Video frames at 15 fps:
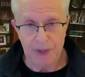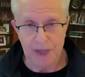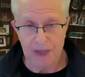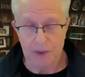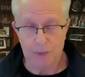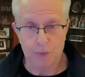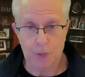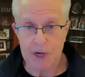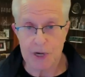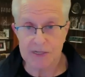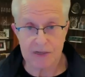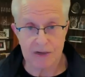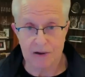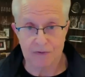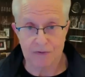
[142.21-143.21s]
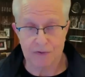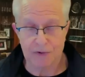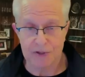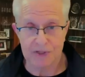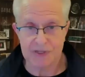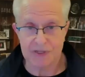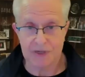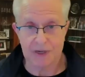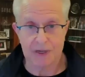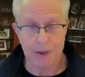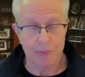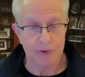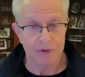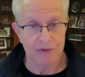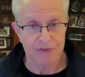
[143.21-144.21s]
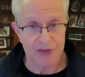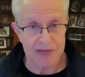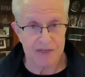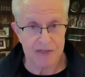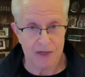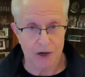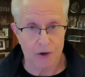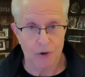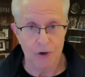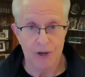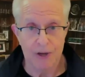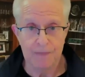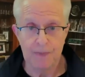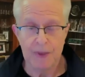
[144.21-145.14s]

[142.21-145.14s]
in a press conference a couple of days ago,